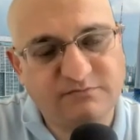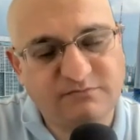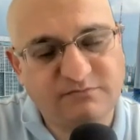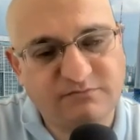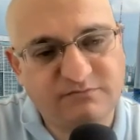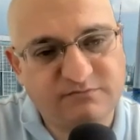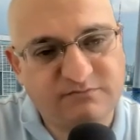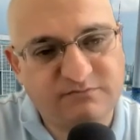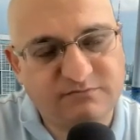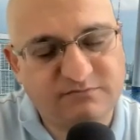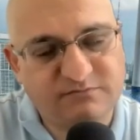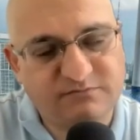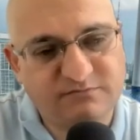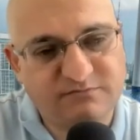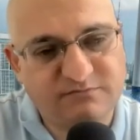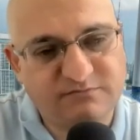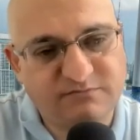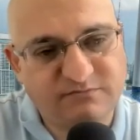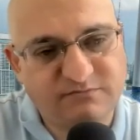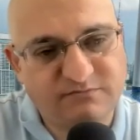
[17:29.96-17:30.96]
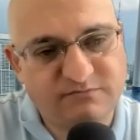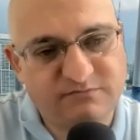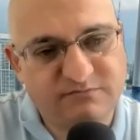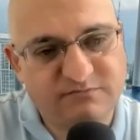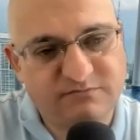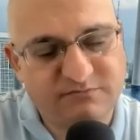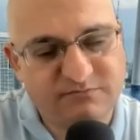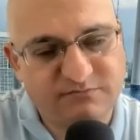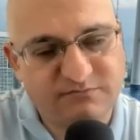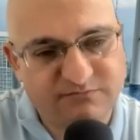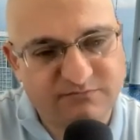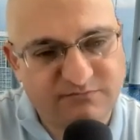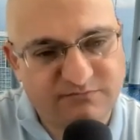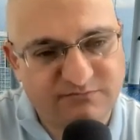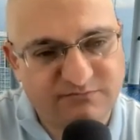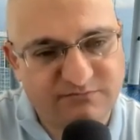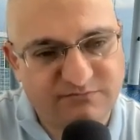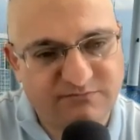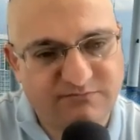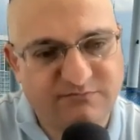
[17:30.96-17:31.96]

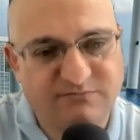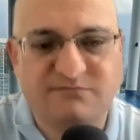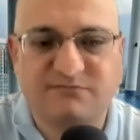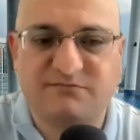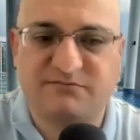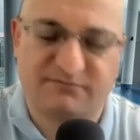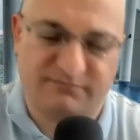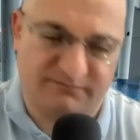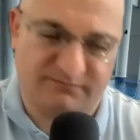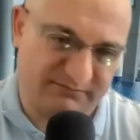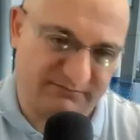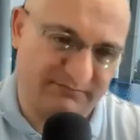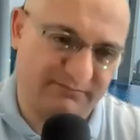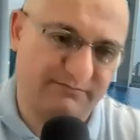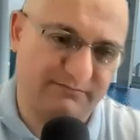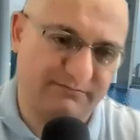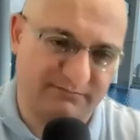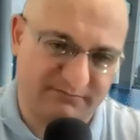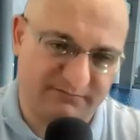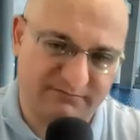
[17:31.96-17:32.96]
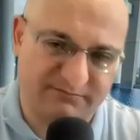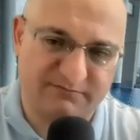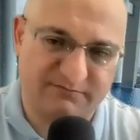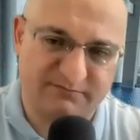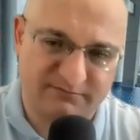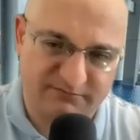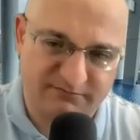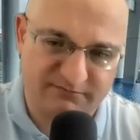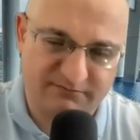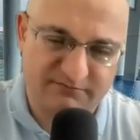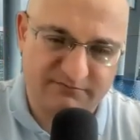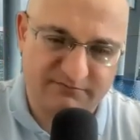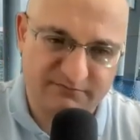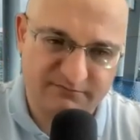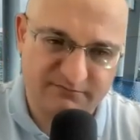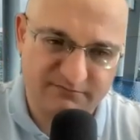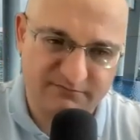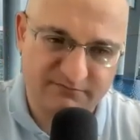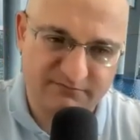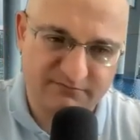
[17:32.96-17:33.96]

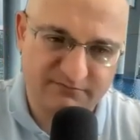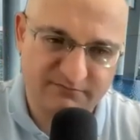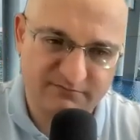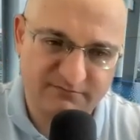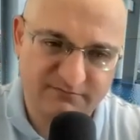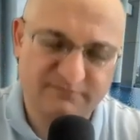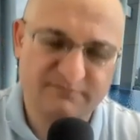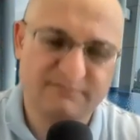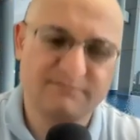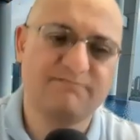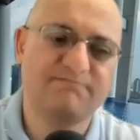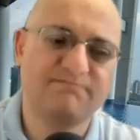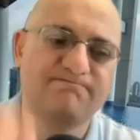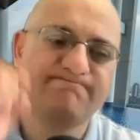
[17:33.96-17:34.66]
[no speech]